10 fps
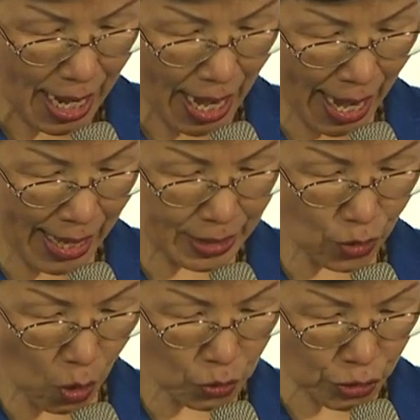and
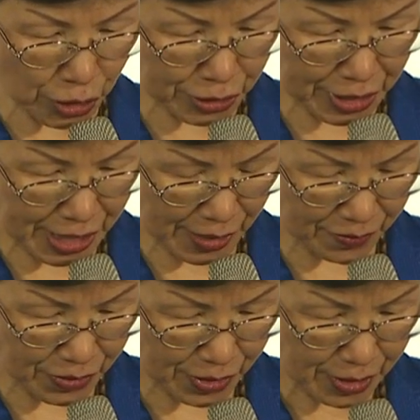
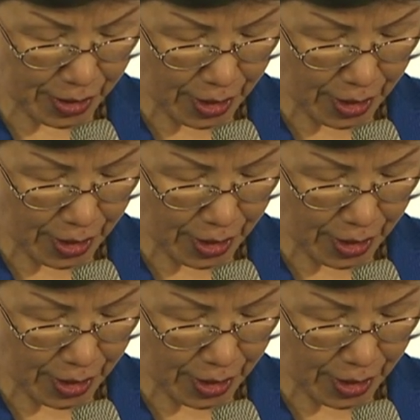alternatives,